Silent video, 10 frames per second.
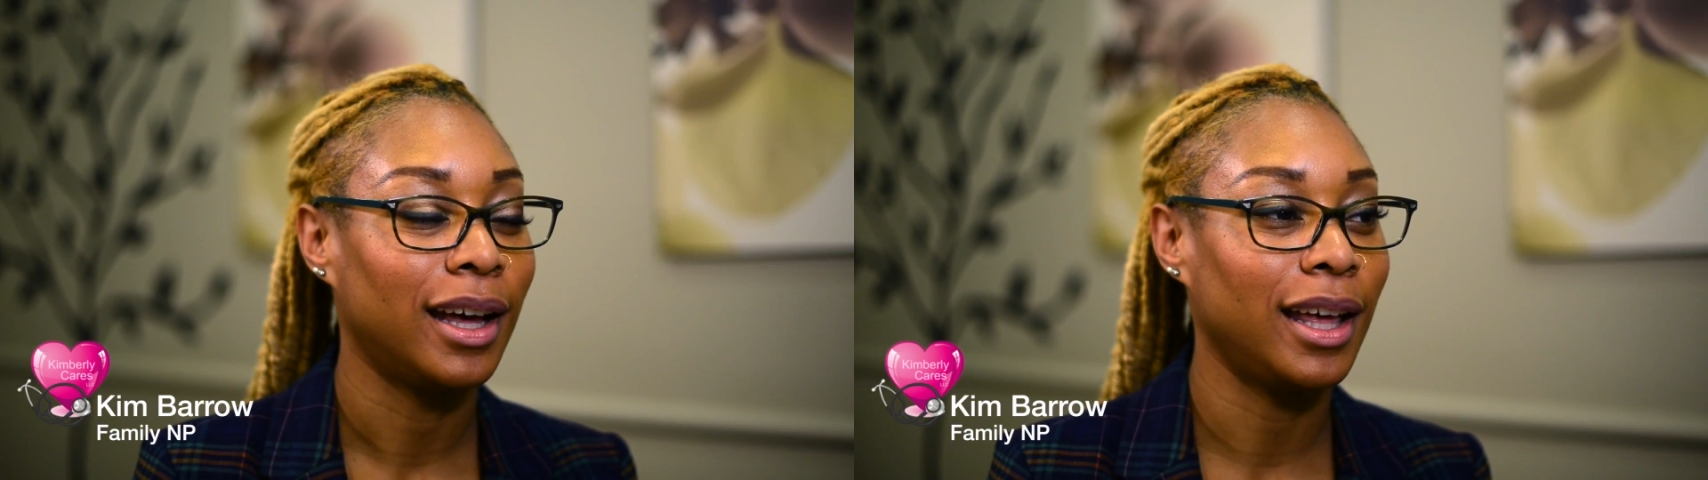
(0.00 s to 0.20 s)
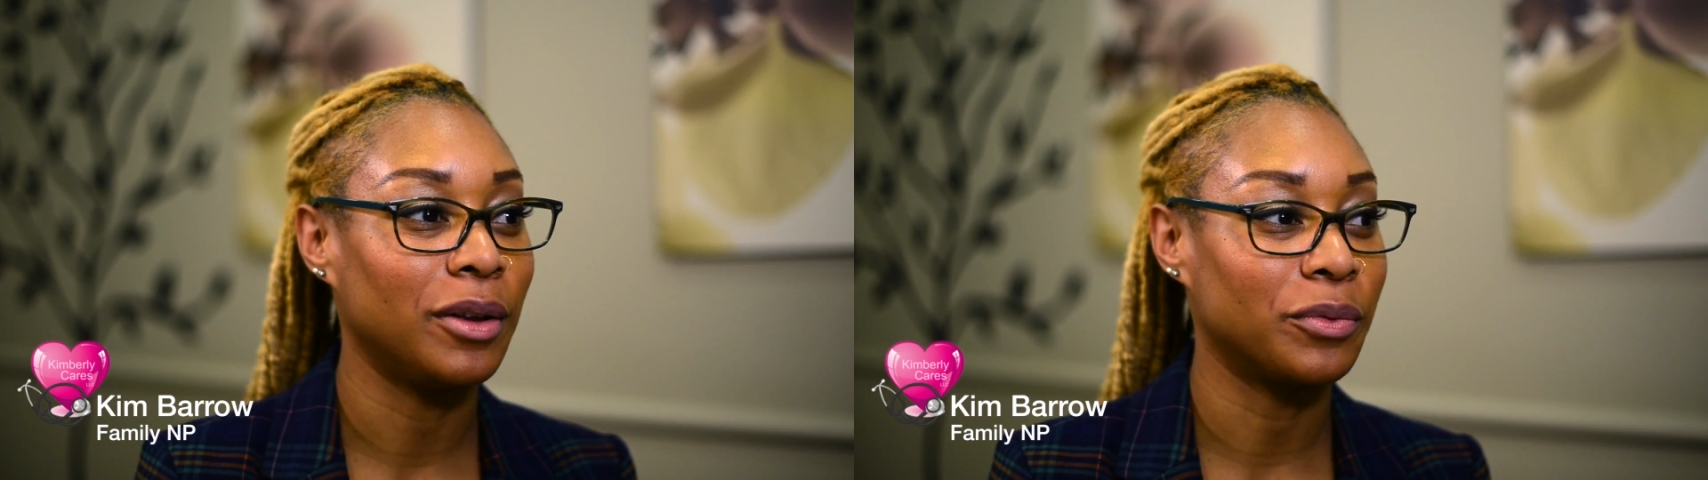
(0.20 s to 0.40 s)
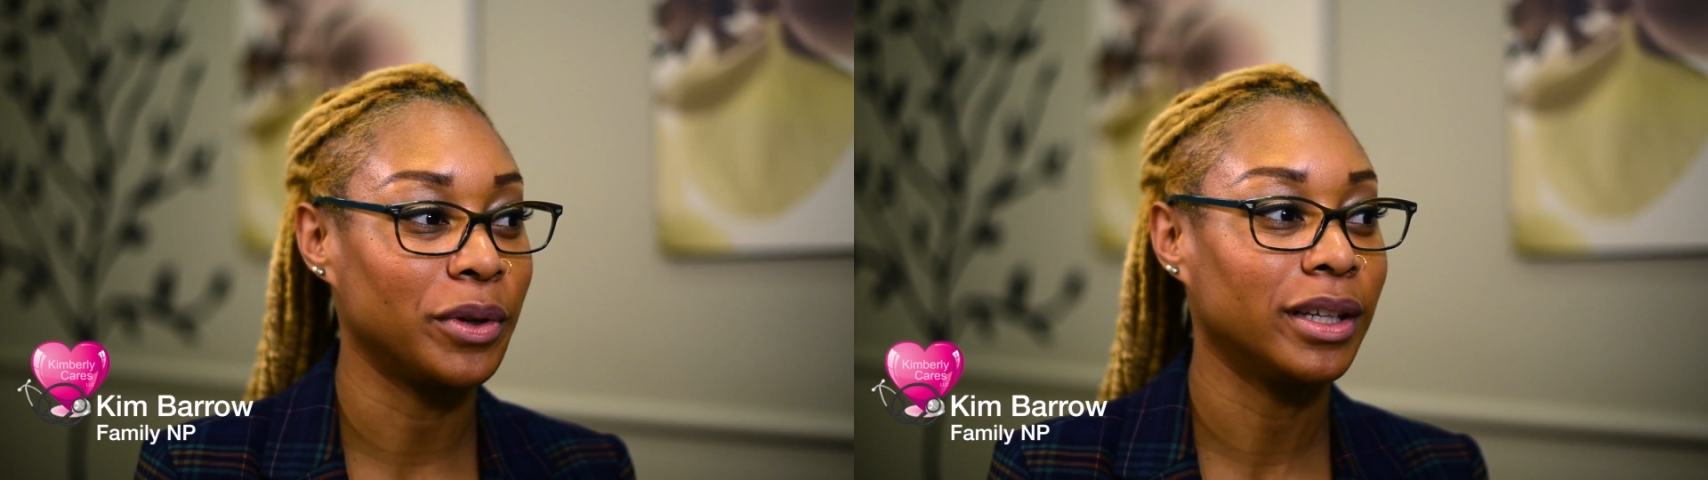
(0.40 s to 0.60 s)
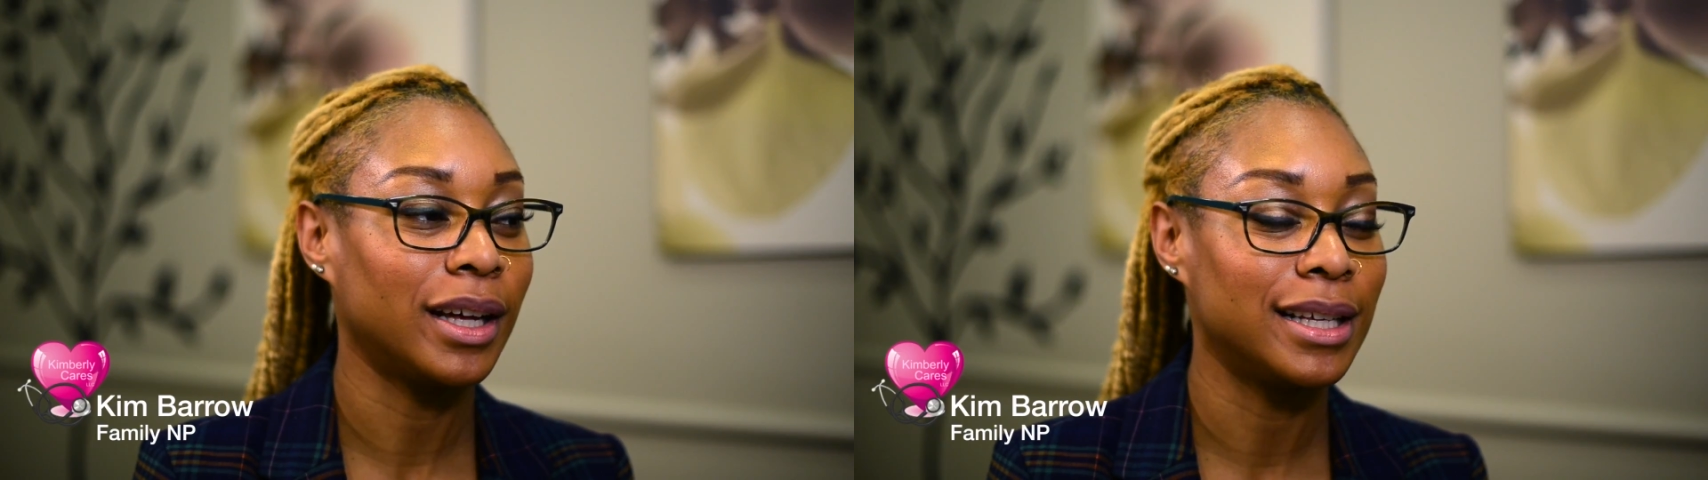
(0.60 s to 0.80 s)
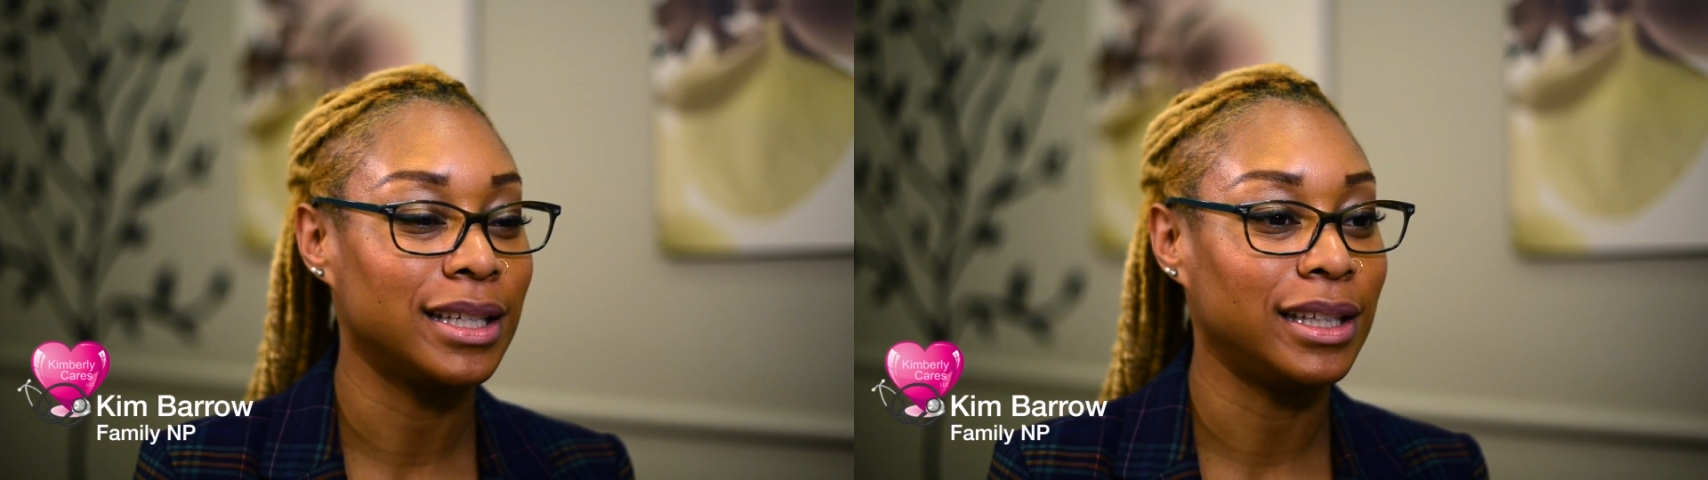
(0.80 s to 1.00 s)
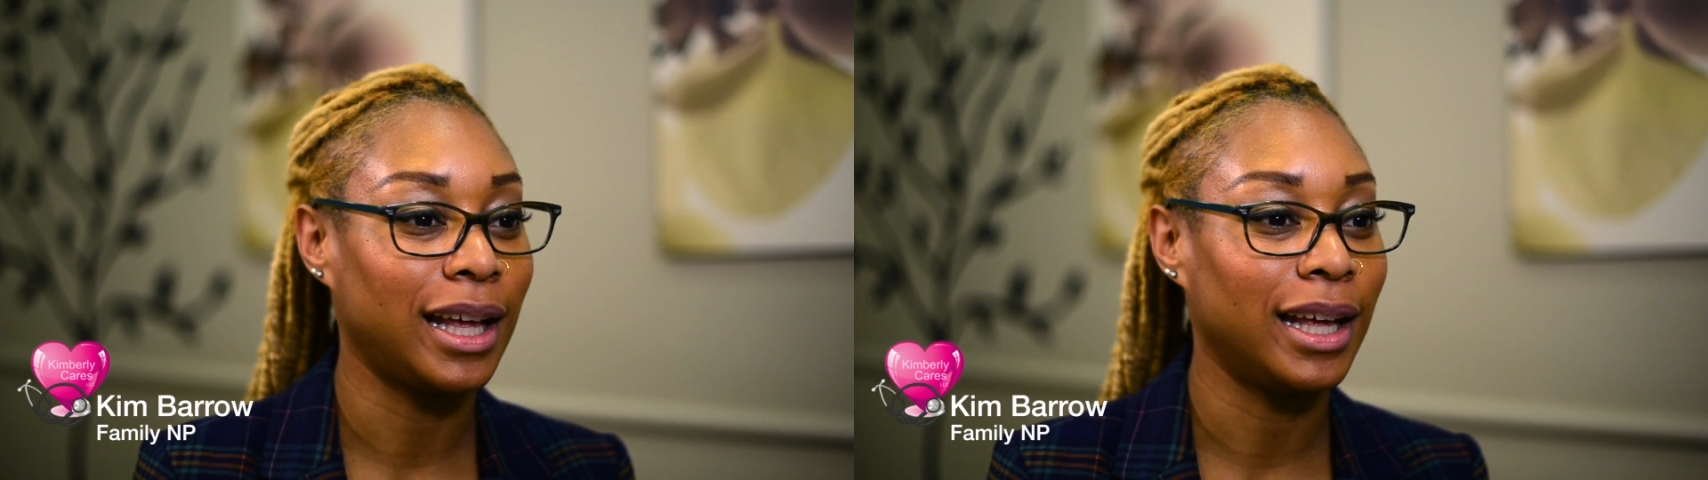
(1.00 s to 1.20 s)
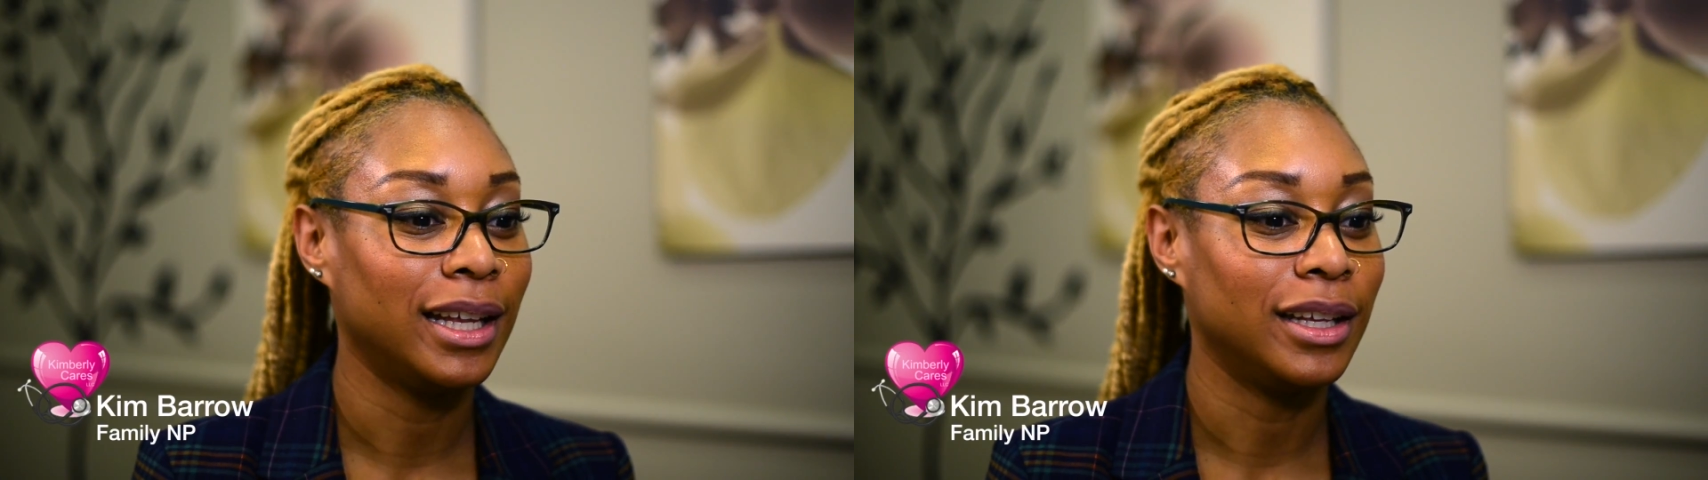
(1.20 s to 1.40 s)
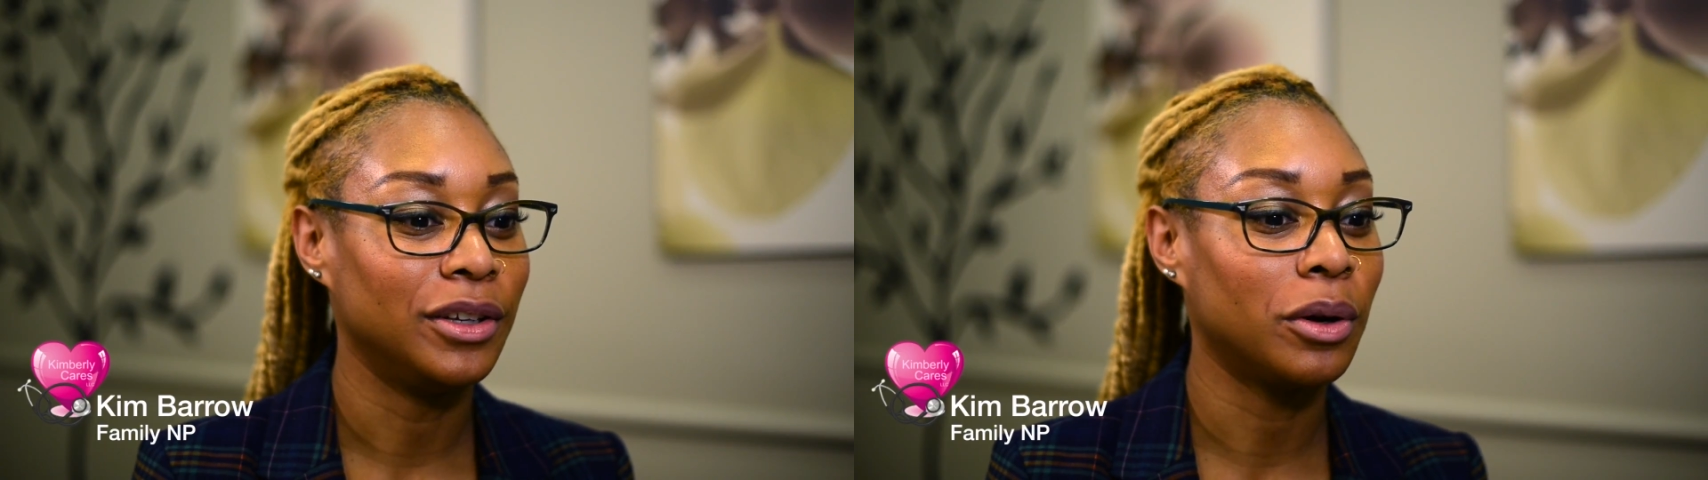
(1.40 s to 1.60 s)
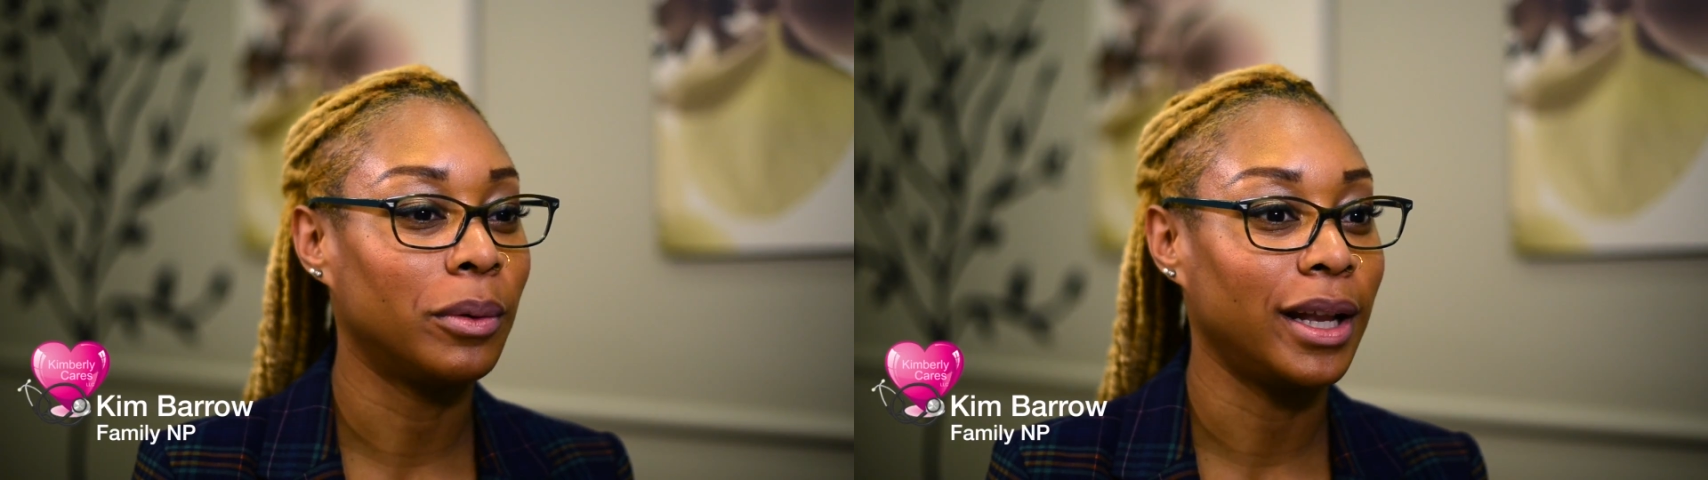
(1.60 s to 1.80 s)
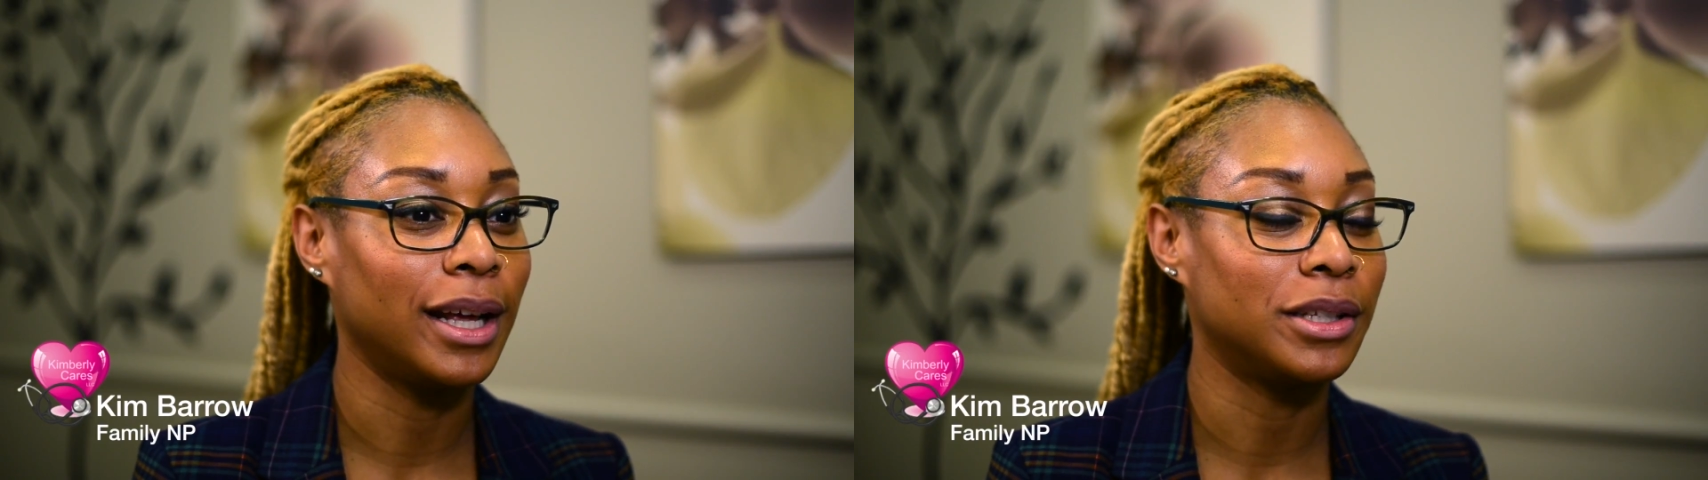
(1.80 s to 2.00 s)
and realizing that no
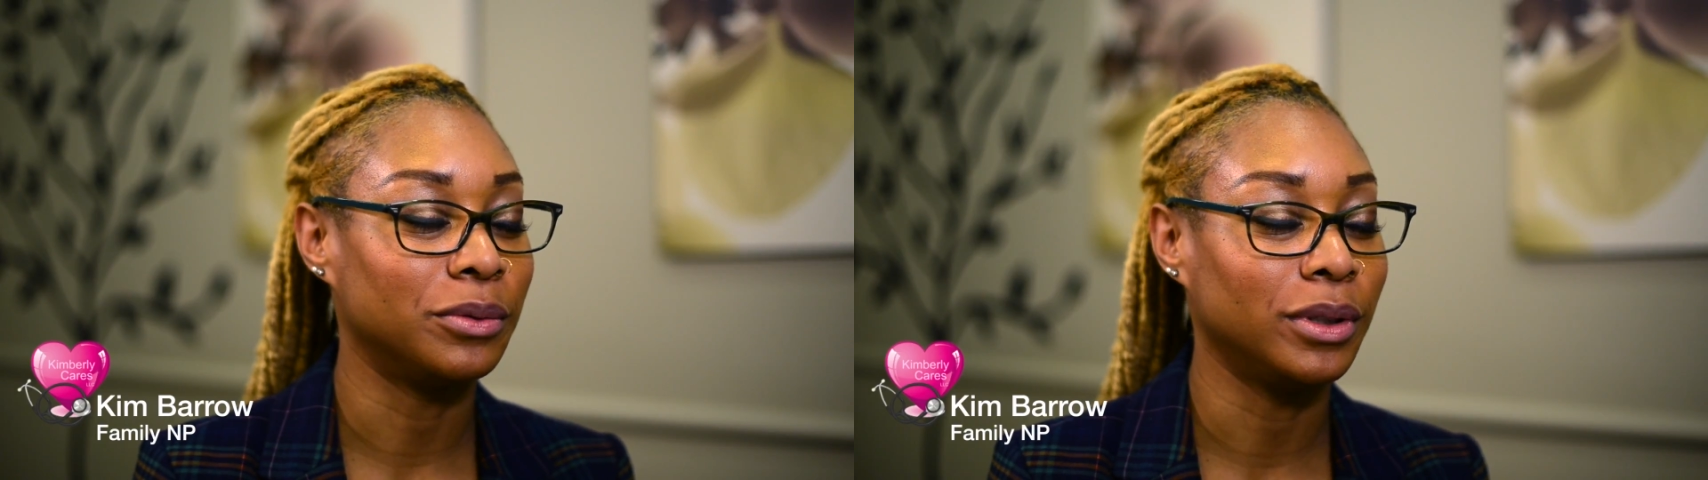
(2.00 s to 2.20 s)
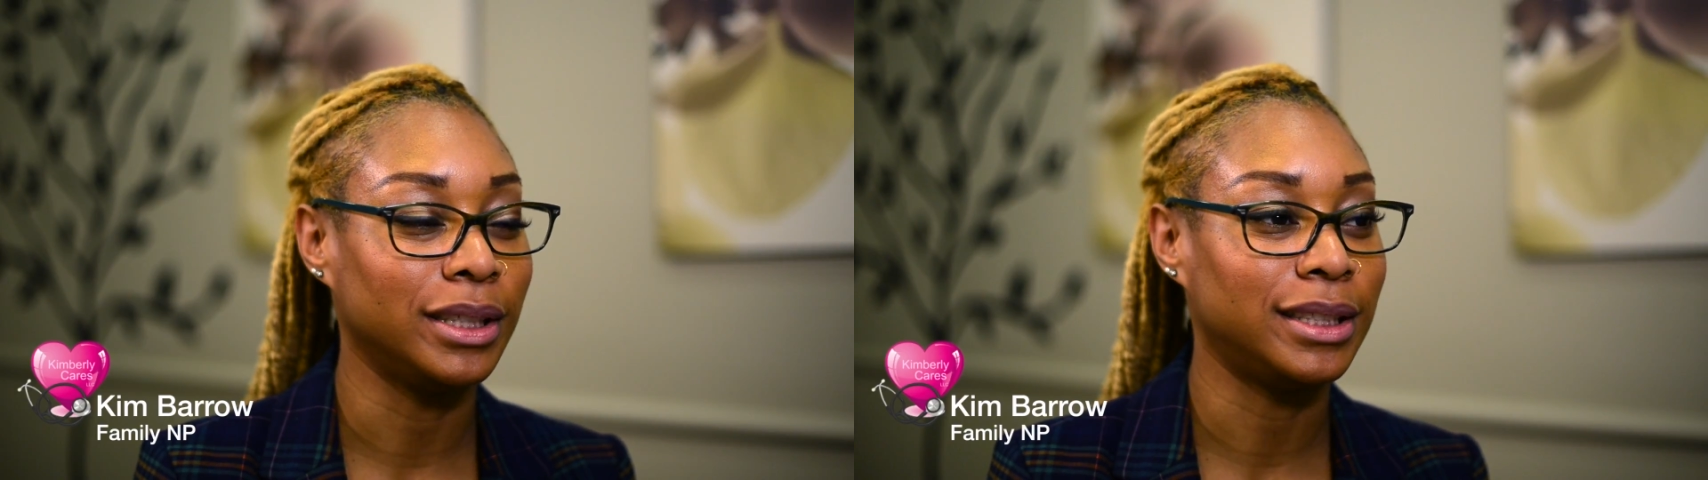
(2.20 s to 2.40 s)
one had to really